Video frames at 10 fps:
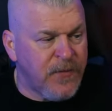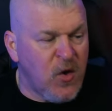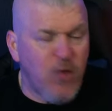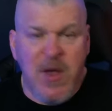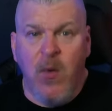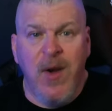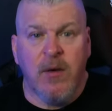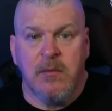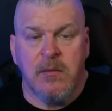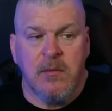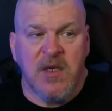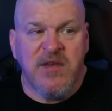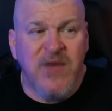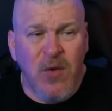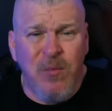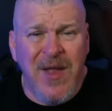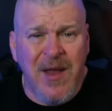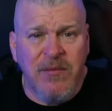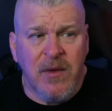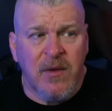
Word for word: go be a winner because if you don't play